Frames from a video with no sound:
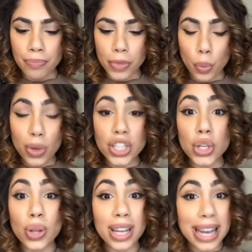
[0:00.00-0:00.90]
once
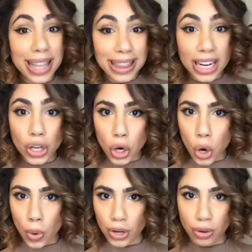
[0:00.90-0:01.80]
you let that go
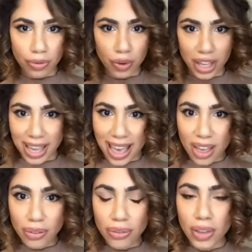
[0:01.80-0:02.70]
and you forgive,
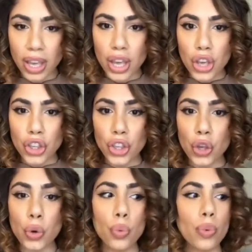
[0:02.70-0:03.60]

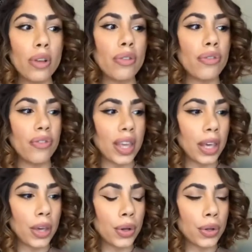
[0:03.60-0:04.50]
you will
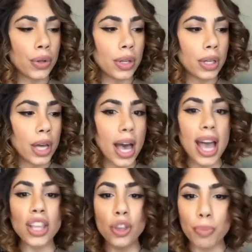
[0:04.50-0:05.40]
feel a
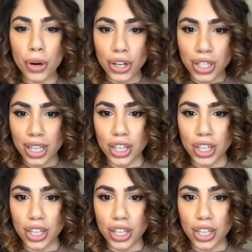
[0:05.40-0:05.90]
new person.